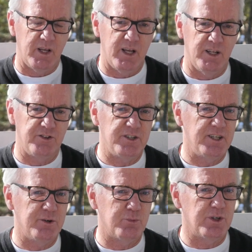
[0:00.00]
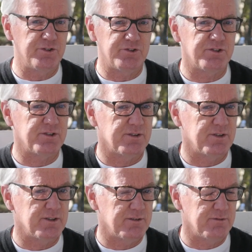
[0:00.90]
And it was
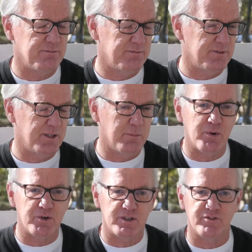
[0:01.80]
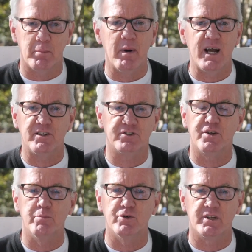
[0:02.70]
a part of the mass
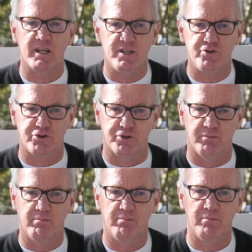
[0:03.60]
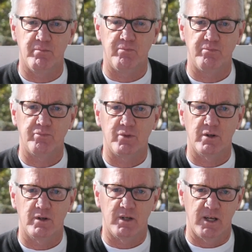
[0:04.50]
communication
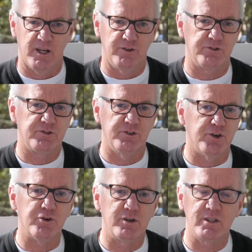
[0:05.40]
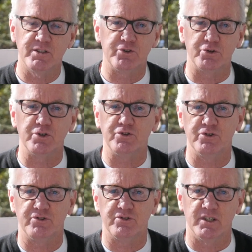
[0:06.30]
as the early
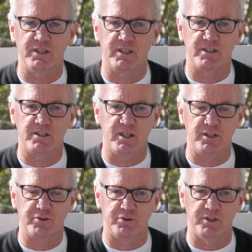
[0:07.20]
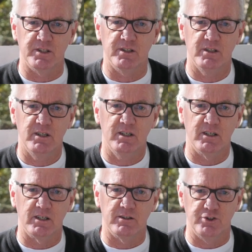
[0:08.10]
churches in our country
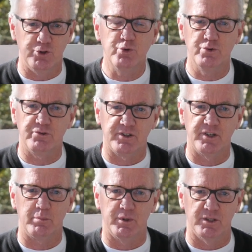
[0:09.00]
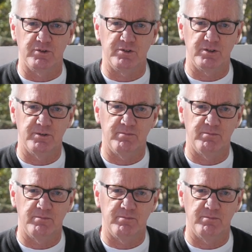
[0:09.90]
used their bells.